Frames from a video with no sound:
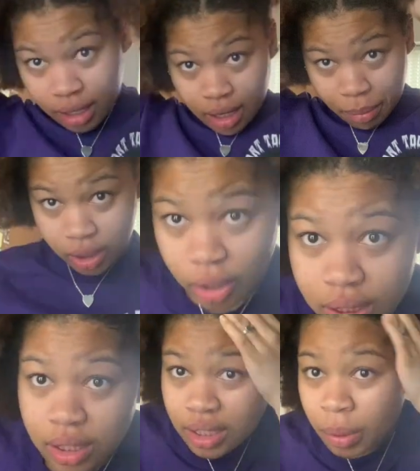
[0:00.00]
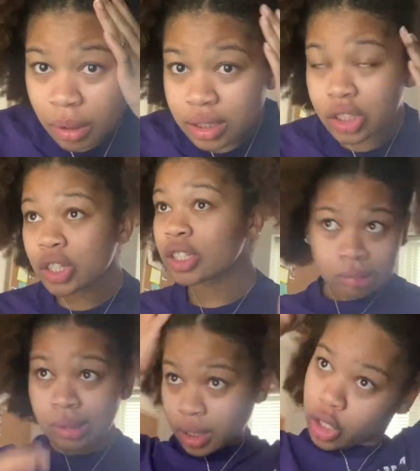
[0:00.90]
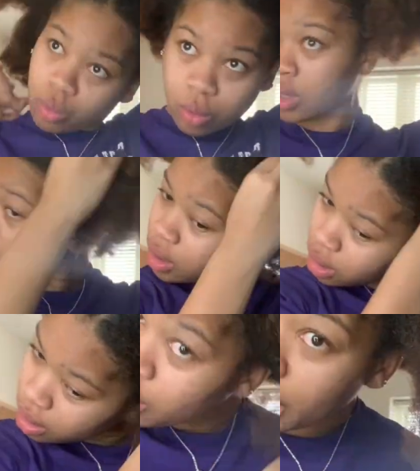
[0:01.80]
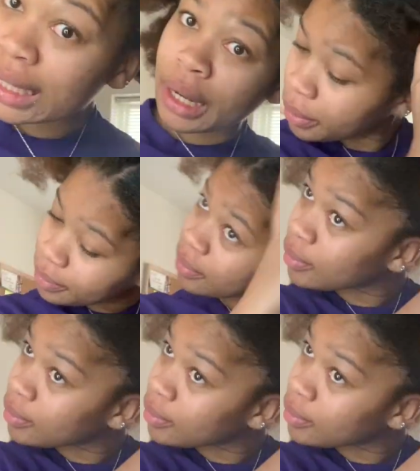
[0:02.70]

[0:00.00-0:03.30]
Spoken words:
so this actually looks terrible right